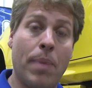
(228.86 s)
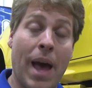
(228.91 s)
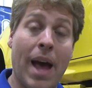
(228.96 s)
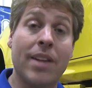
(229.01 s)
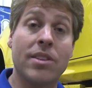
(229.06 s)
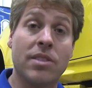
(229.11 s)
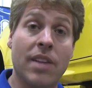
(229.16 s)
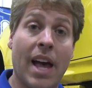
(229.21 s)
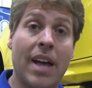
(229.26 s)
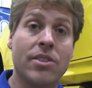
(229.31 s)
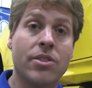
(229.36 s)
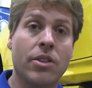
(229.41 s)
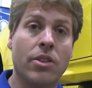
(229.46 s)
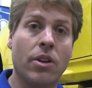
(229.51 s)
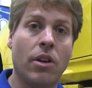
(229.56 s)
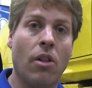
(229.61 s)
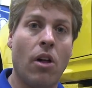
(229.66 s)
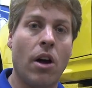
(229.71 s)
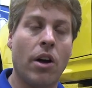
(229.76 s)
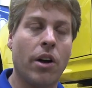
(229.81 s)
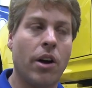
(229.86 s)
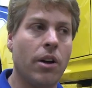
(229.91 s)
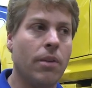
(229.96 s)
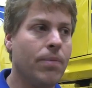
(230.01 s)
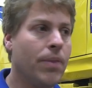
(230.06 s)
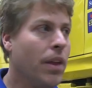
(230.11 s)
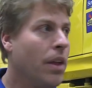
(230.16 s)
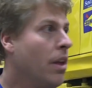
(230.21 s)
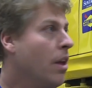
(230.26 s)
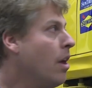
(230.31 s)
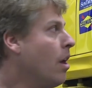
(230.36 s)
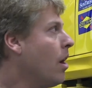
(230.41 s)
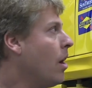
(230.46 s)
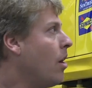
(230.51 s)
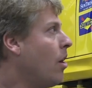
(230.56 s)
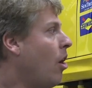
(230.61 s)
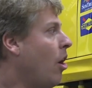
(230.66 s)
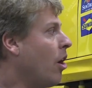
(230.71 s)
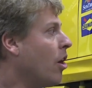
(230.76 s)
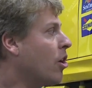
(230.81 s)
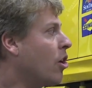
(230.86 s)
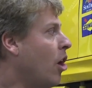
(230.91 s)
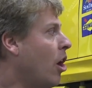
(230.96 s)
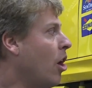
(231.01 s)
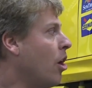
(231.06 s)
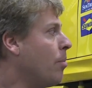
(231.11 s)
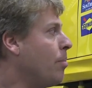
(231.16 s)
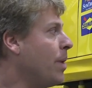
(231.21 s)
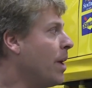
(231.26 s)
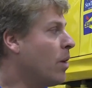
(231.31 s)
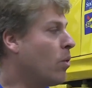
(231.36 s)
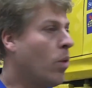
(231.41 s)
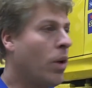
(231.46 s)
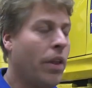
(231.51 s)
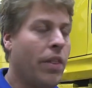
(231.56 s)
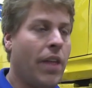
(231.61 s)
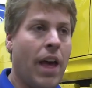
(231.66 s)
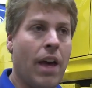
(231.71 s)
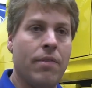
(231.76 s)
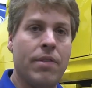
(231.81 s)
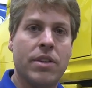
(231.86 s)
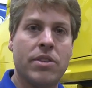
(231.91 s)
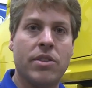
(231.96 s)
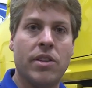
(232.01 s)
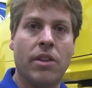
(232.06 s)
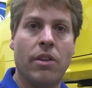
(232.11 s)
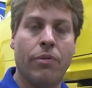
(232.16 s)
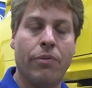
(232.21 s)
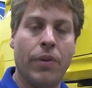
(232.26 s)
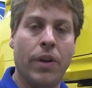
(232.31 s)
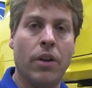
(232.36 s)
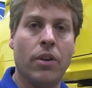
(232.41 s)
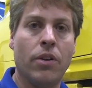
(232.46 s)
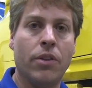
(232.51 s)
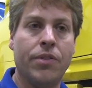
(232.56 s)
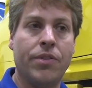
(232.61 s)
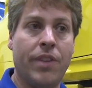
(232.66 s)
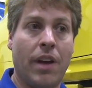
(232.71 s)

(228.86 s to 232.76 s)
pads last a little longer. Our car, being one of the heaviest in the field,